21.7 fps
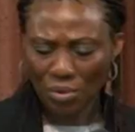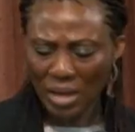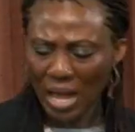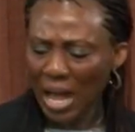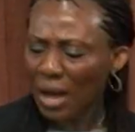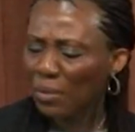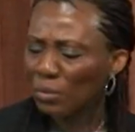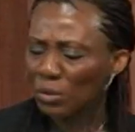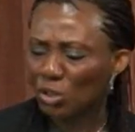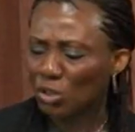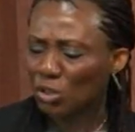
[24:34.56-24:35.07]

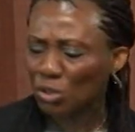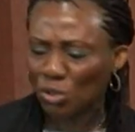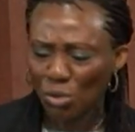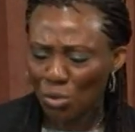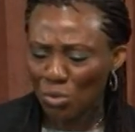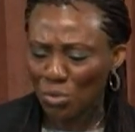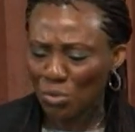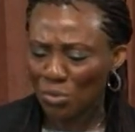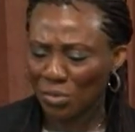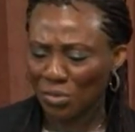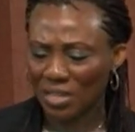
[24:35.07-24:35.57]
I will show
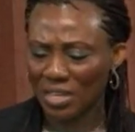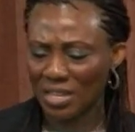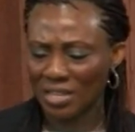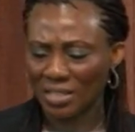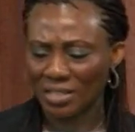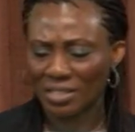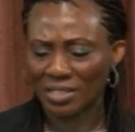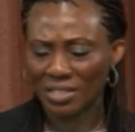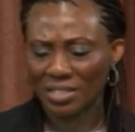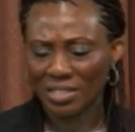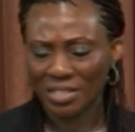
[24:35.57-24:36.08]
you
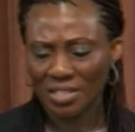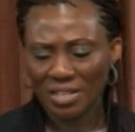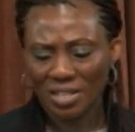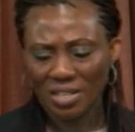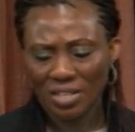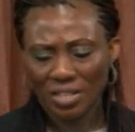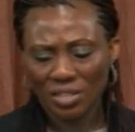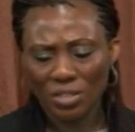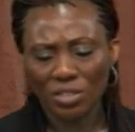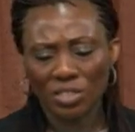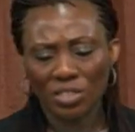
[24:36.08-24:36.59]
things.
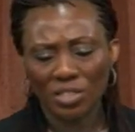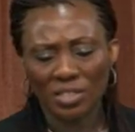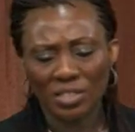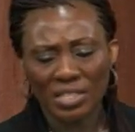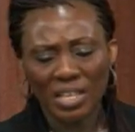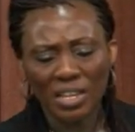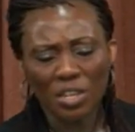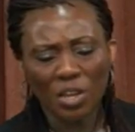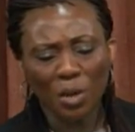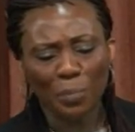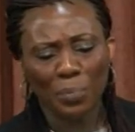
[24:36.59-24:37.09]
to
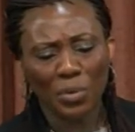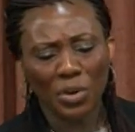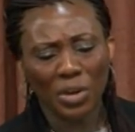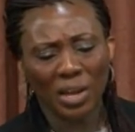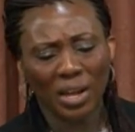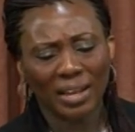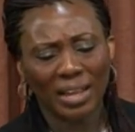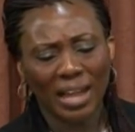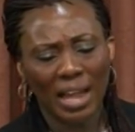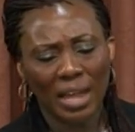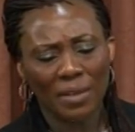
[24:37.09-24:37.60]
sustain your
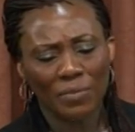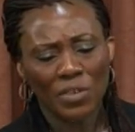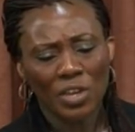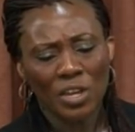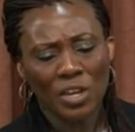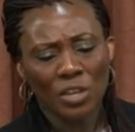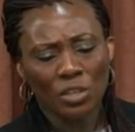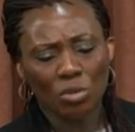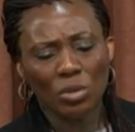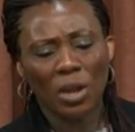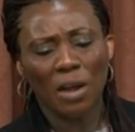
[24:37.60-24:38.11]
prayer life,
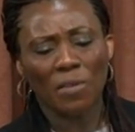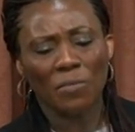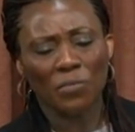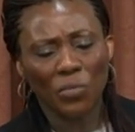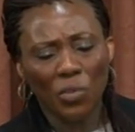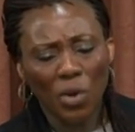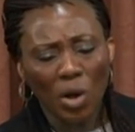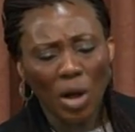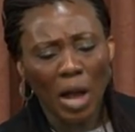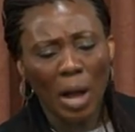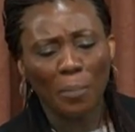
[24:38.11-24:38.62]
to
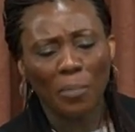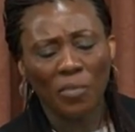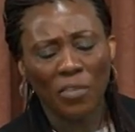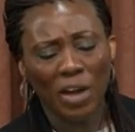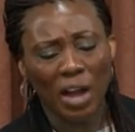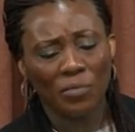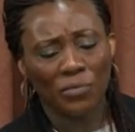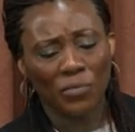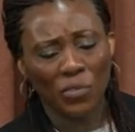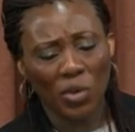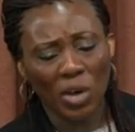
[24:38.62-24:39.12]

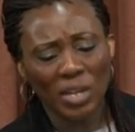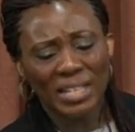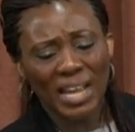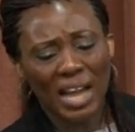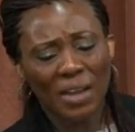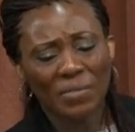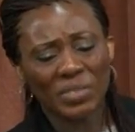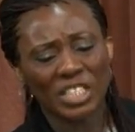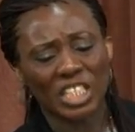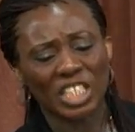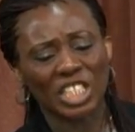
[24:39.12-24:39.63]
avoid
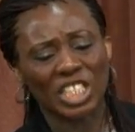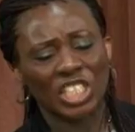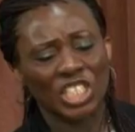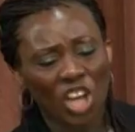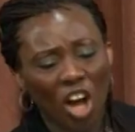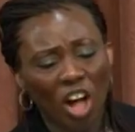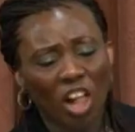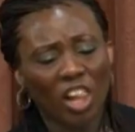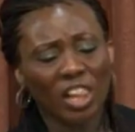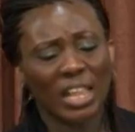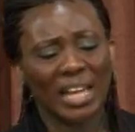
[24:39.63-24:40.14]
having a
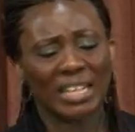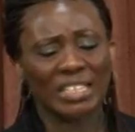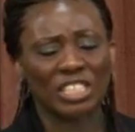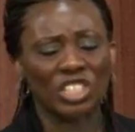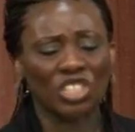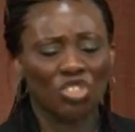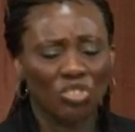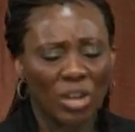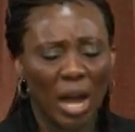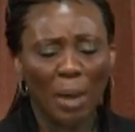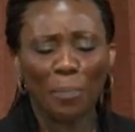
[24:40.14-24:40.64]
dull
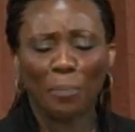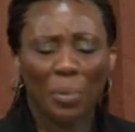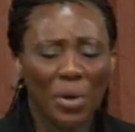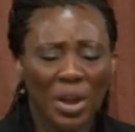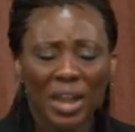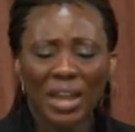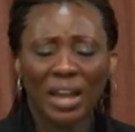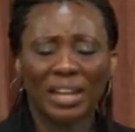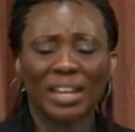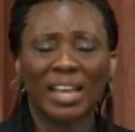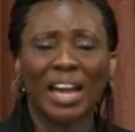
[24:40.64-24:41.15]
and dry
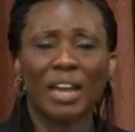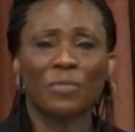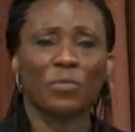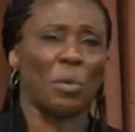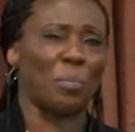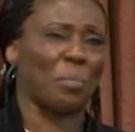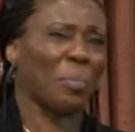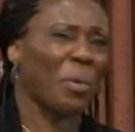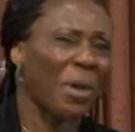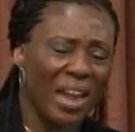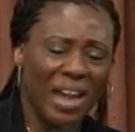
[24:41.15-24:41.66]
prayer life
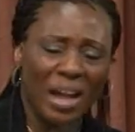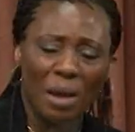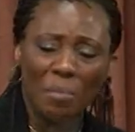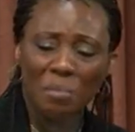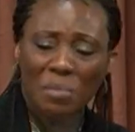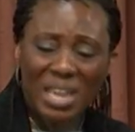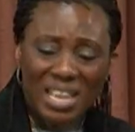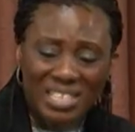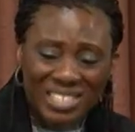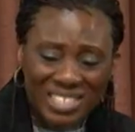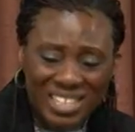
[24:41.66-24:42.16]
or prayer
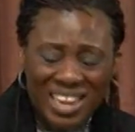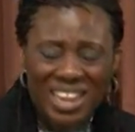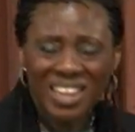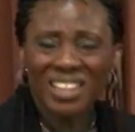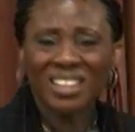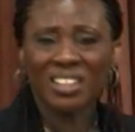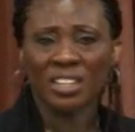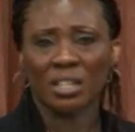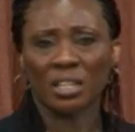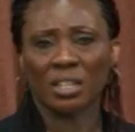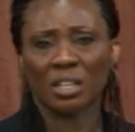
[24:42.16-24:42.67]

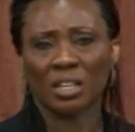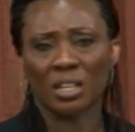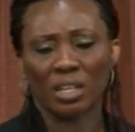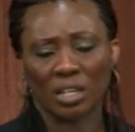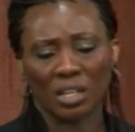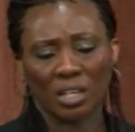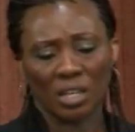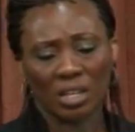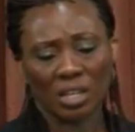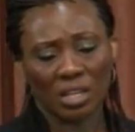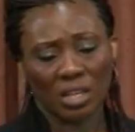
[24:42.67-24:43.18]
meeting,
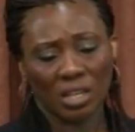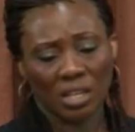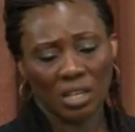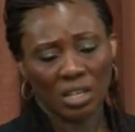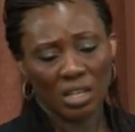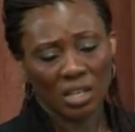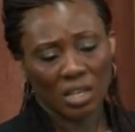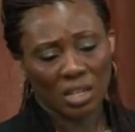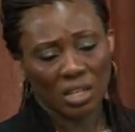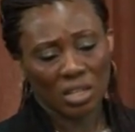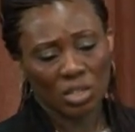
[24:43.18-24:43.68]

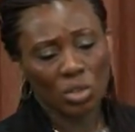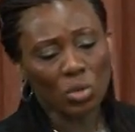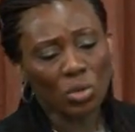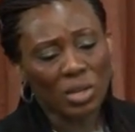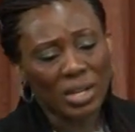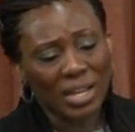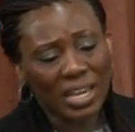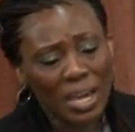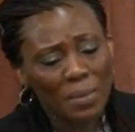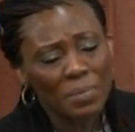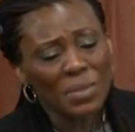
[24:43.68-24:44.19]
to
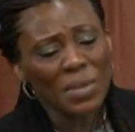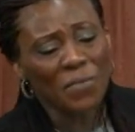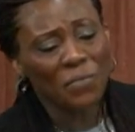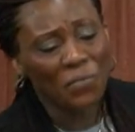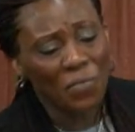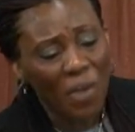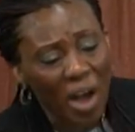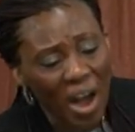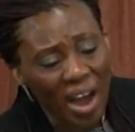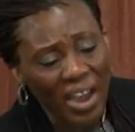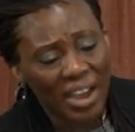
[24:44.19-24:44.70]
keep the
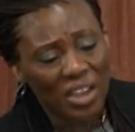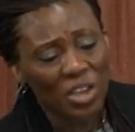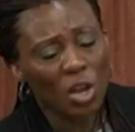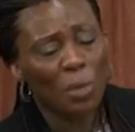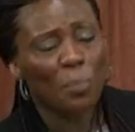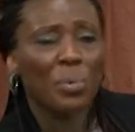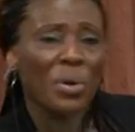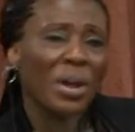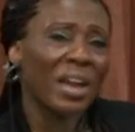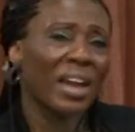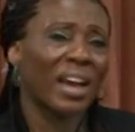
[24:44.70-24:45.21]
fire in your
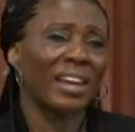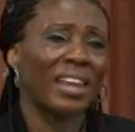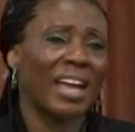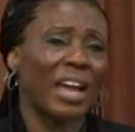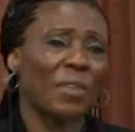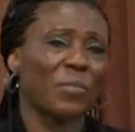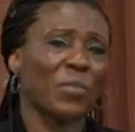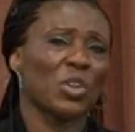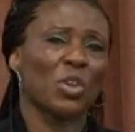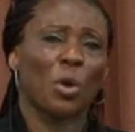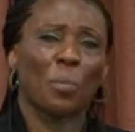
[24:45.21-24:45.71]
prayer
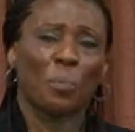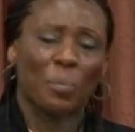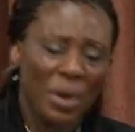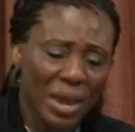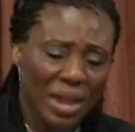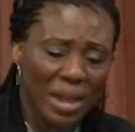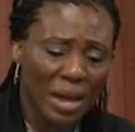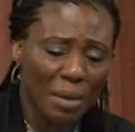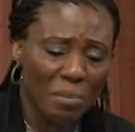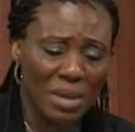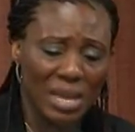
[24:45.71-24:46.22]
life or your
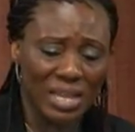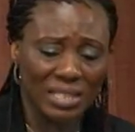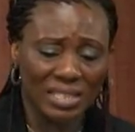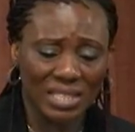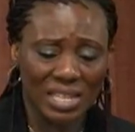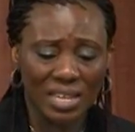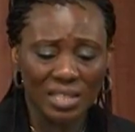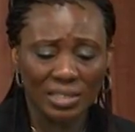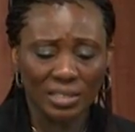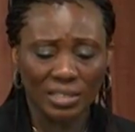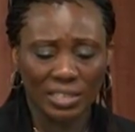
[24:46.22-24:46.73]
prayer
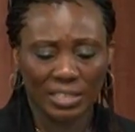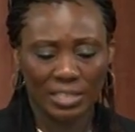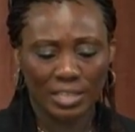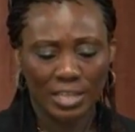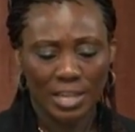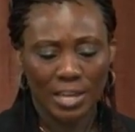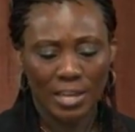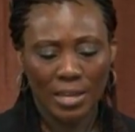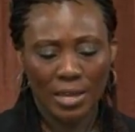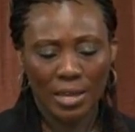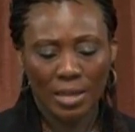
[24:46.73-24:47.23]
meetings,
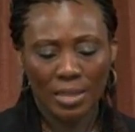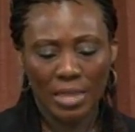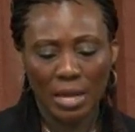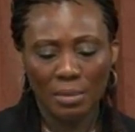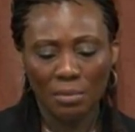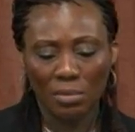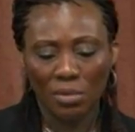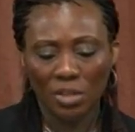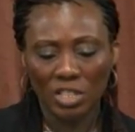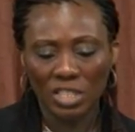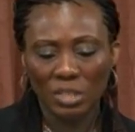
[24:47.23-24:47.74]
there
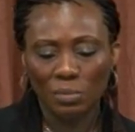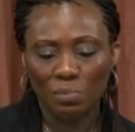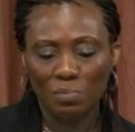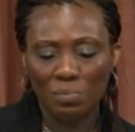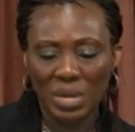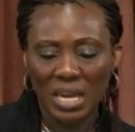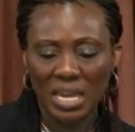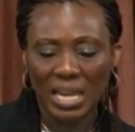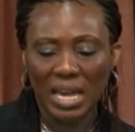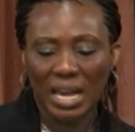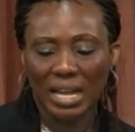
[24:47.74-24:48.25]
must
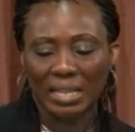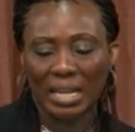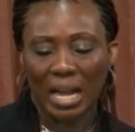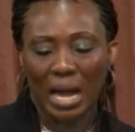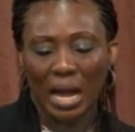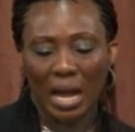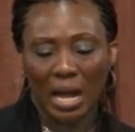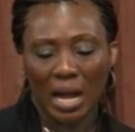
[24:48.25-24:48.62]
be an